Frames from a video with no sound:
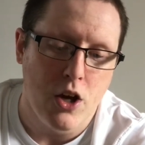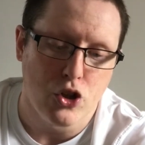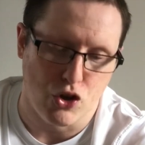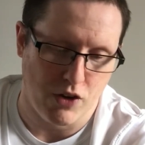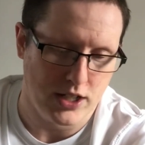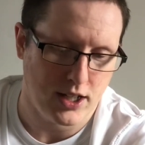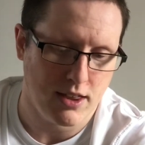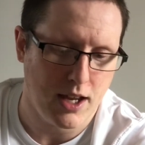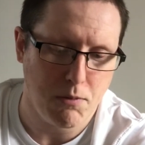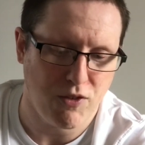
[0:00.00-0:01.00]

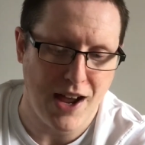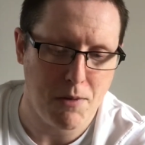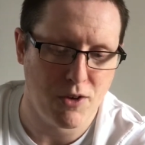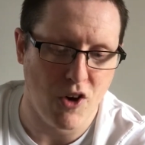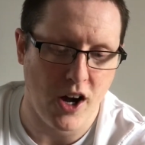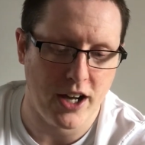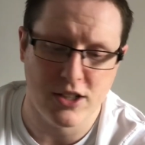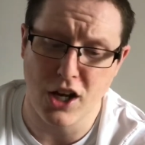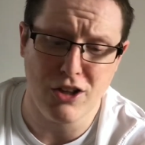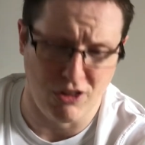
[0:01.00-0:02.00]
Jurassic-themed family rides,
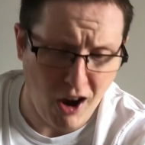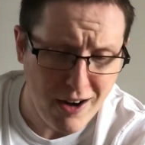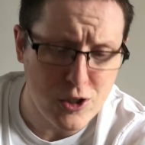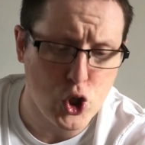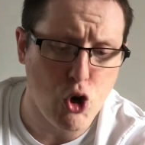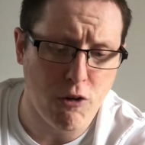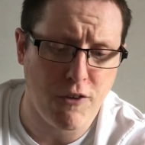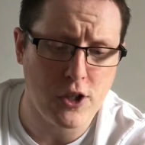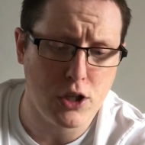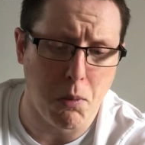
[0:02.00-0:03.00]
a dinosaur
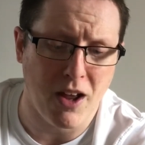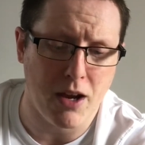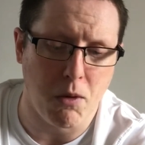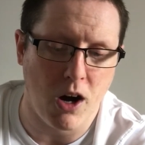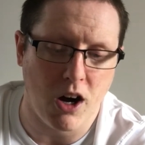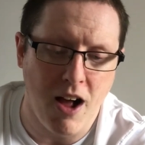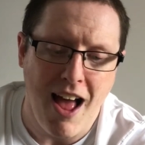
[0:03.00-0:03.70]
adventure play park,